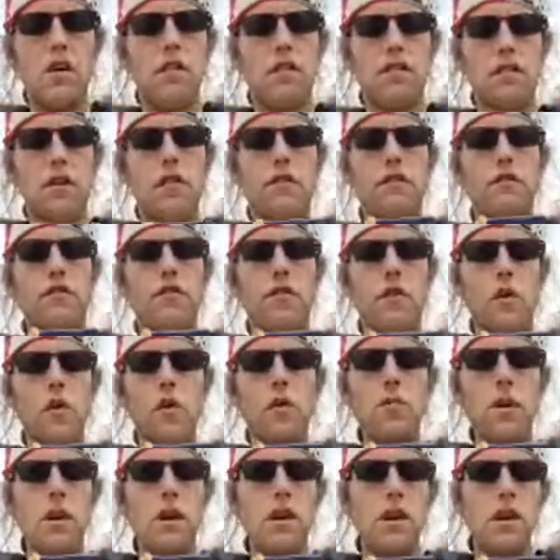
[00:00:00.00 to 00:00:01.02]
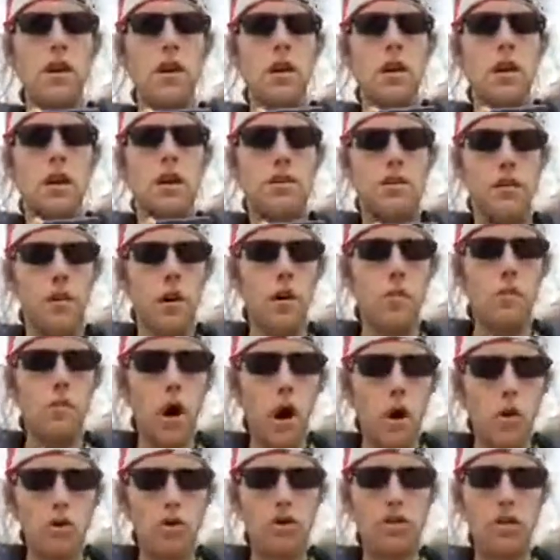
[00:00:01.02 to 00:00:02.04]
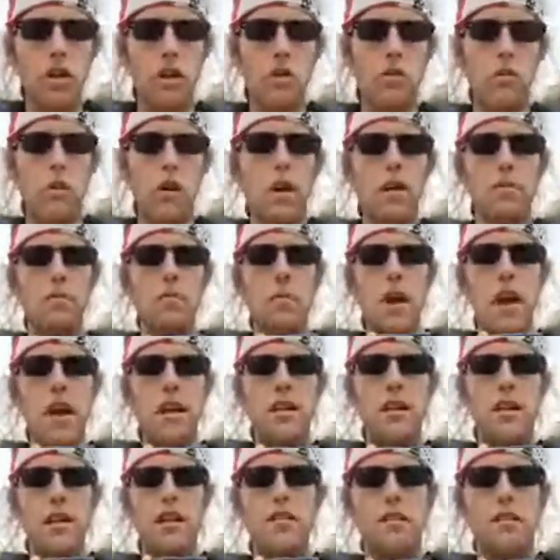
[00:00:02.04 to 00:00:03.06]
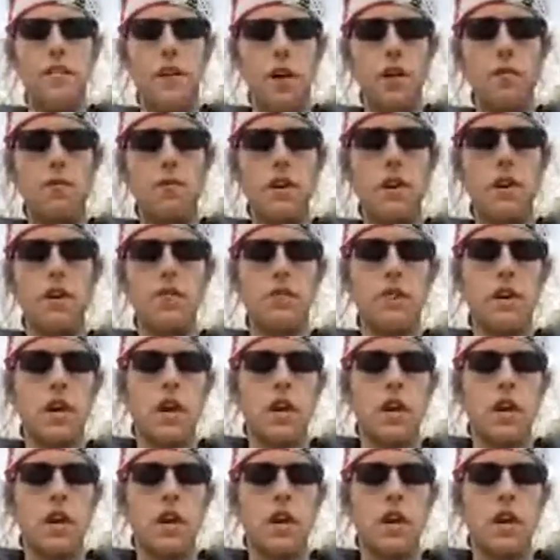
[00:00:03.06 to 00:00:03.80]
for opposing with manly firmness